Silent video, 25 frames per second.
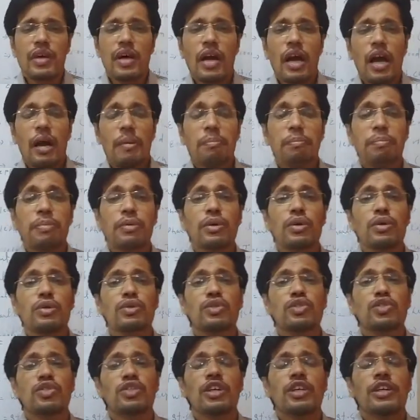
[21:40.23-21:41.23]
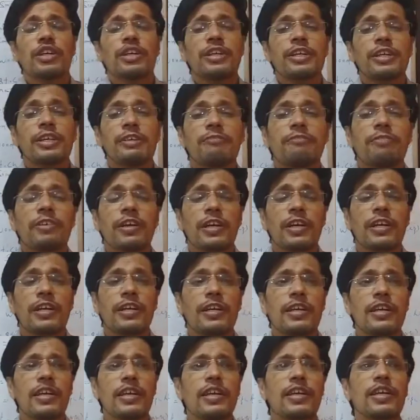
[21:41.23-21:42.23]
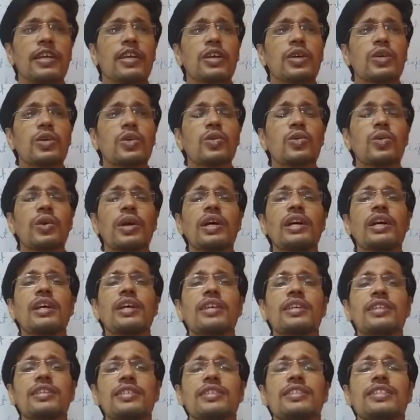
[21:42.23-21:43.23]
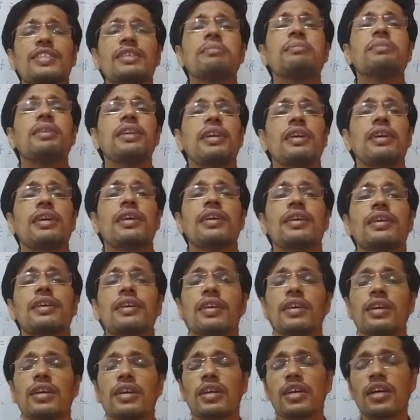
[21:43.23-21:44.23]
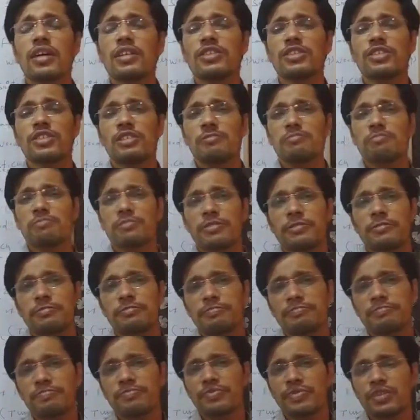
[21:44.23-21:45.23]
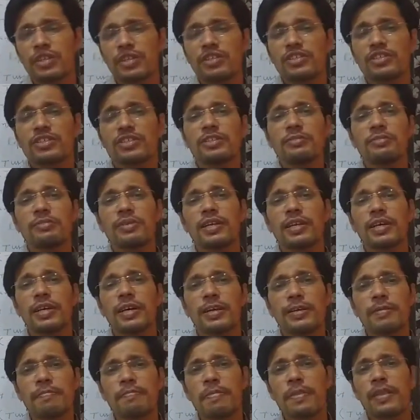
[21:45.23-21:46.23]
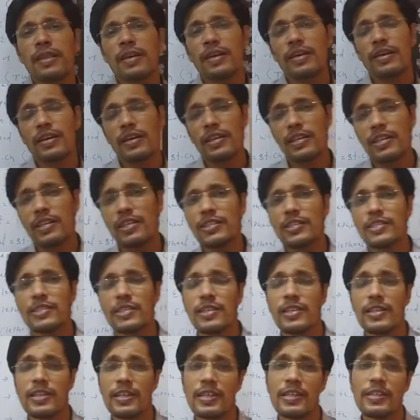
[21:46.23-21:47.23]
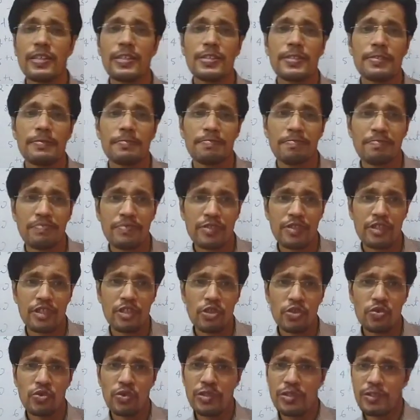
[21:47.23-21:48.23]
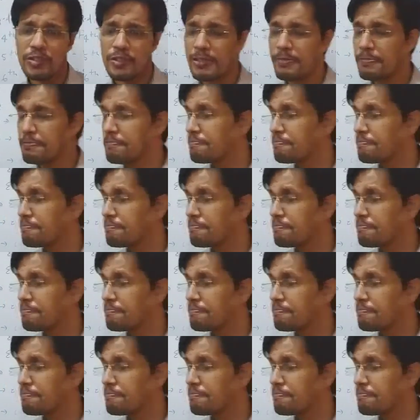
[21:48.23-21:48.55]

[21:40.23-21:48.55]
approach differently to a similar concept, a similar condition and situation.